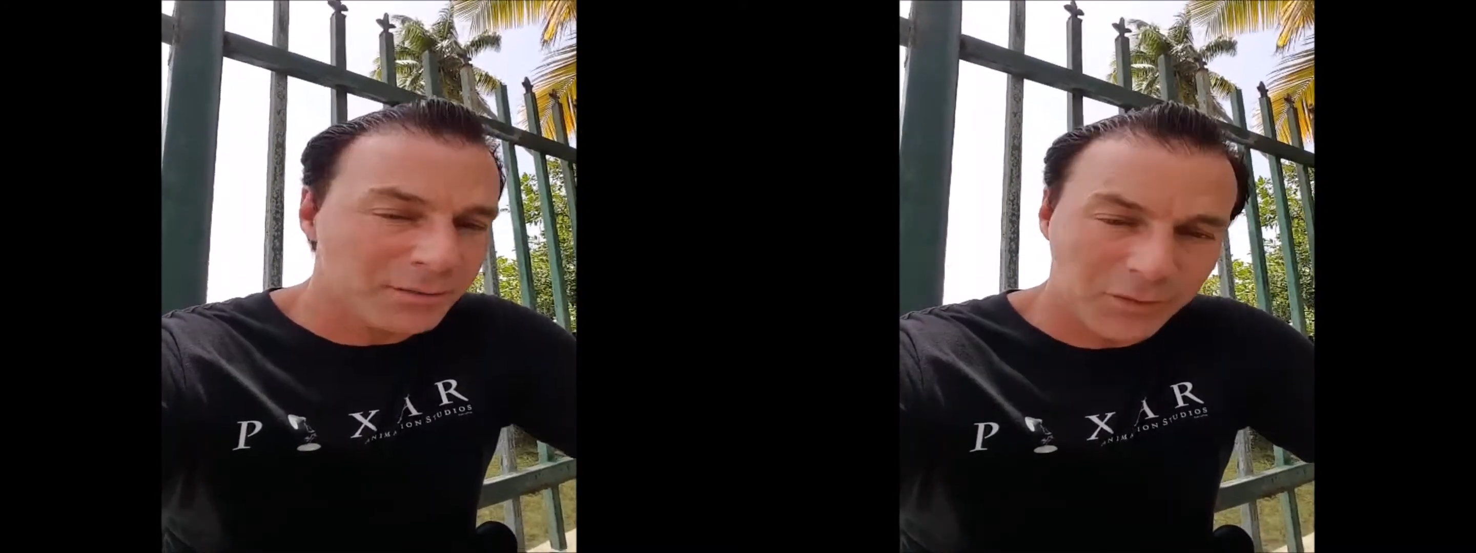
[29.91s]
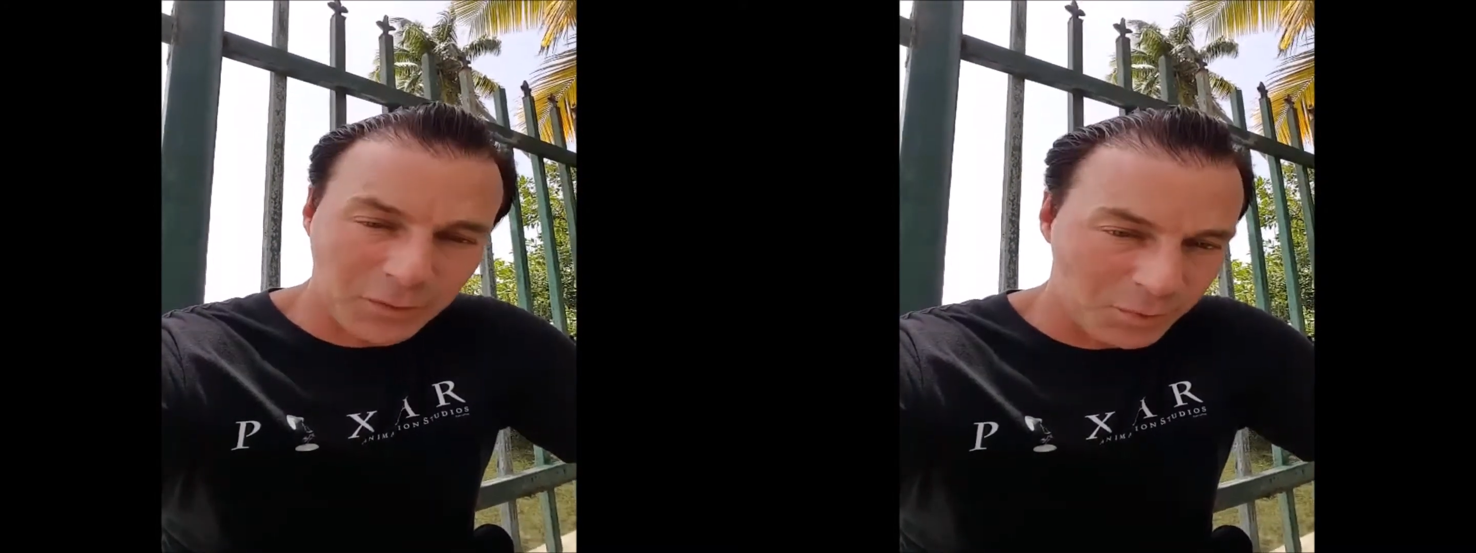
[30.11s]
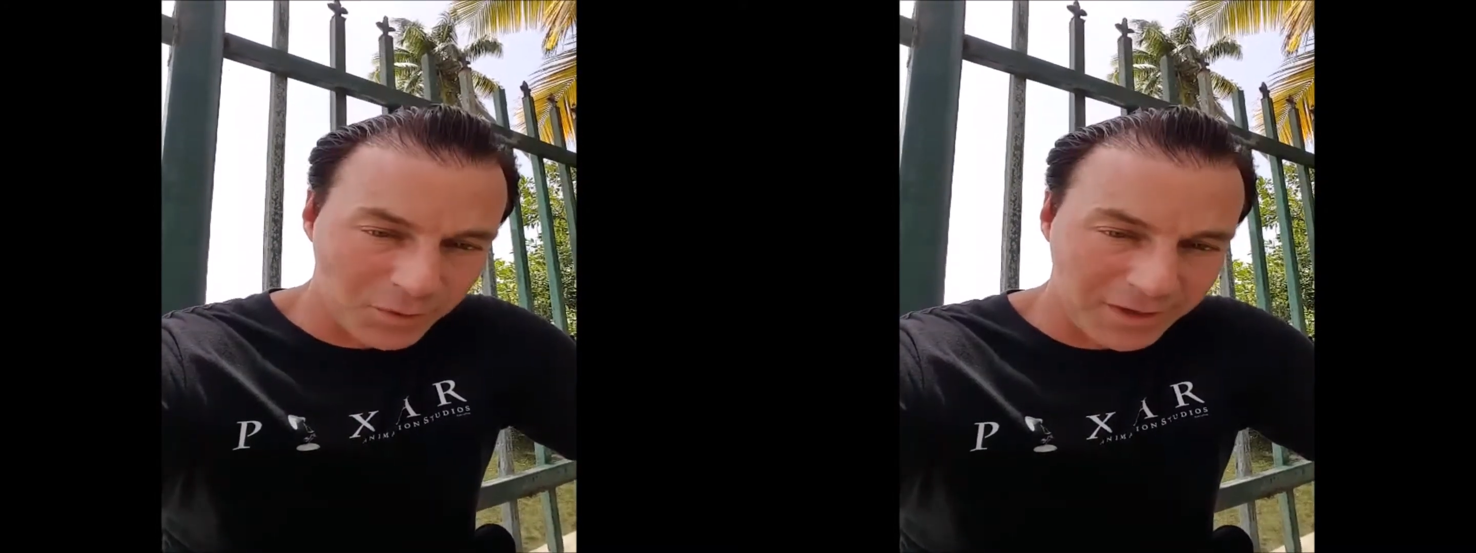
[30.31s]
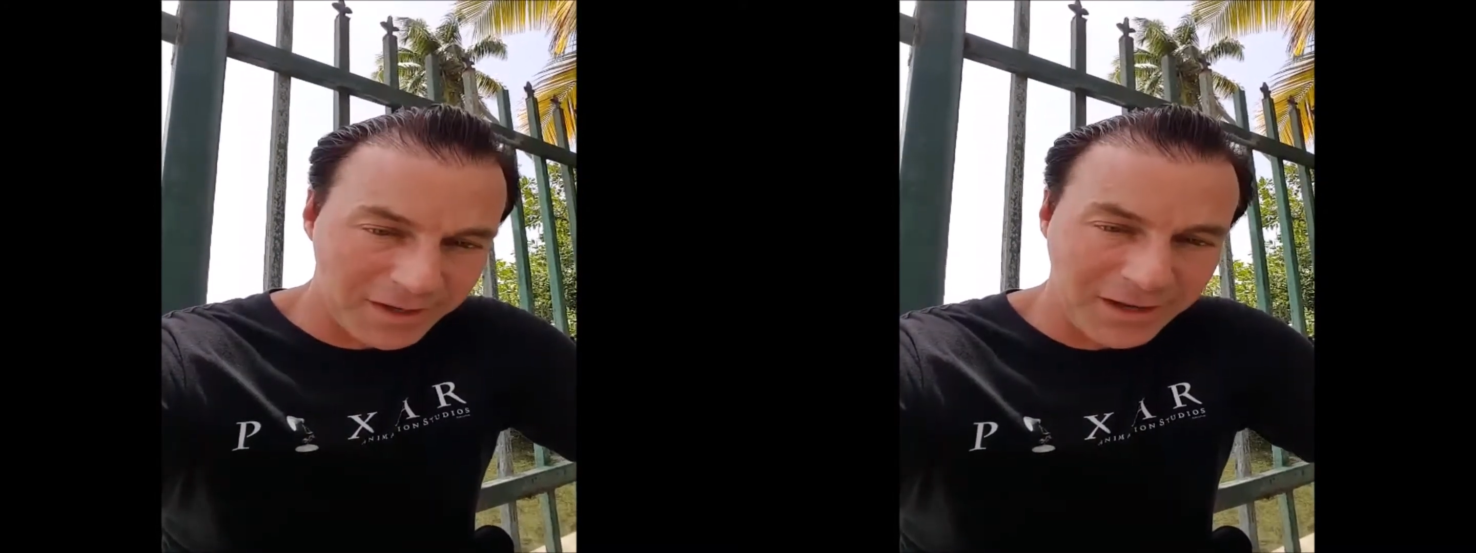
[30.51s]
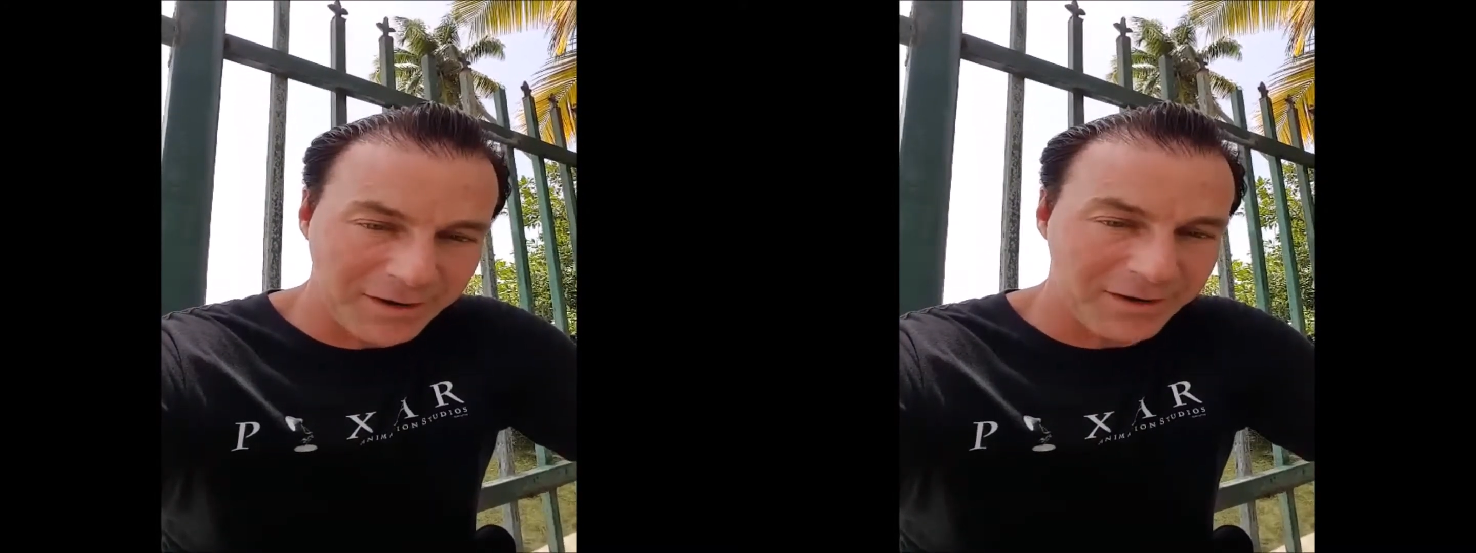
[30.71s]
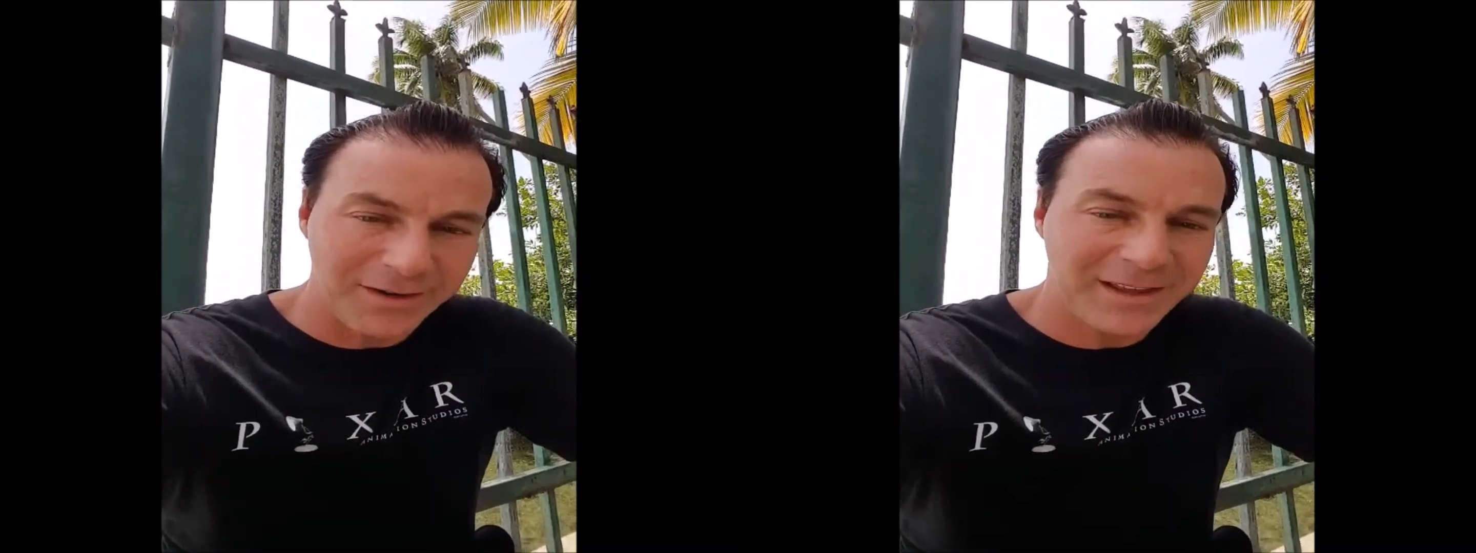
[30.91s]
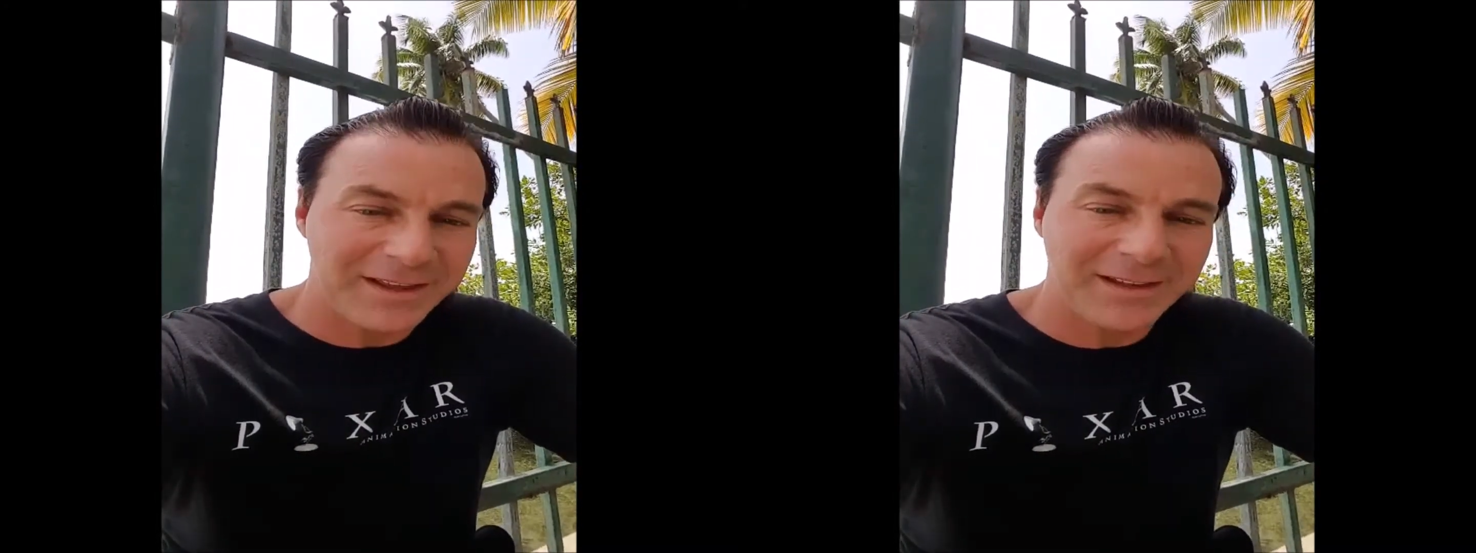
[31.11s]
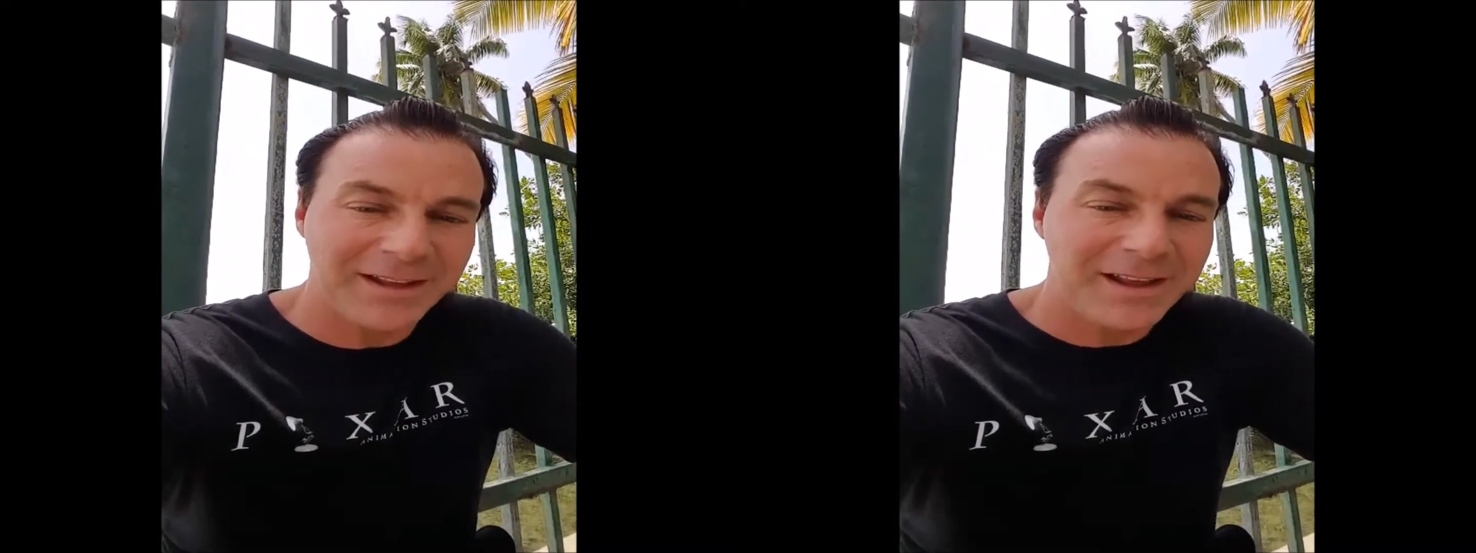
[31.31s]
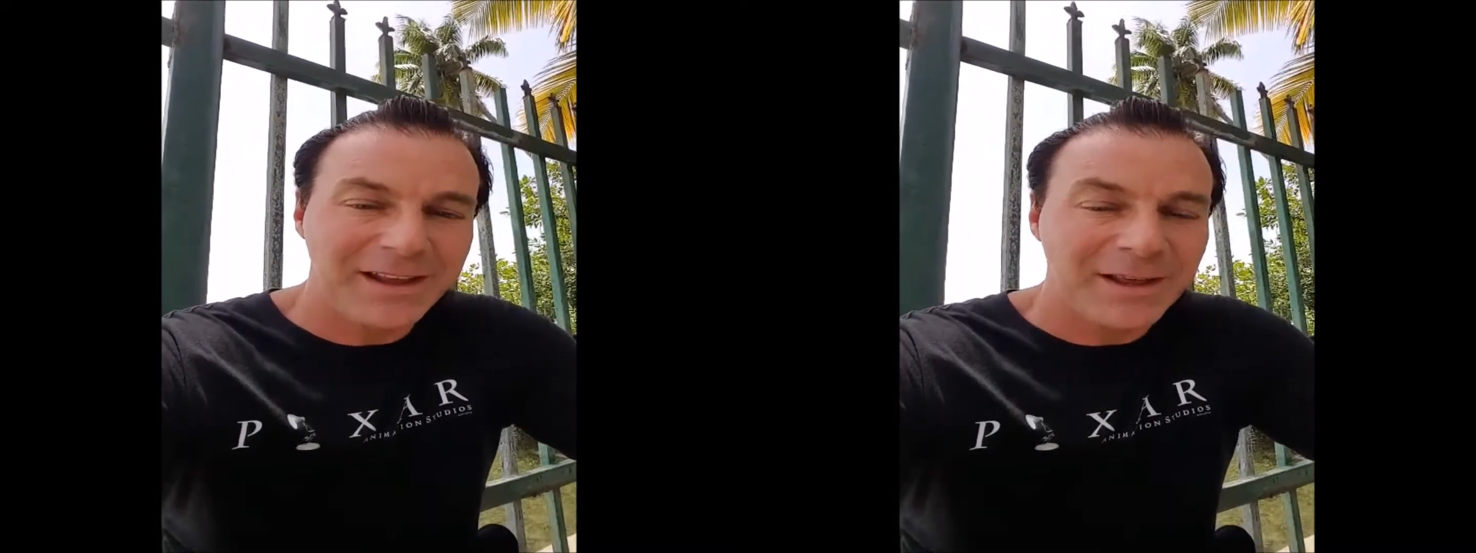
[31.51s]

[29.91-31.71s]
support here in,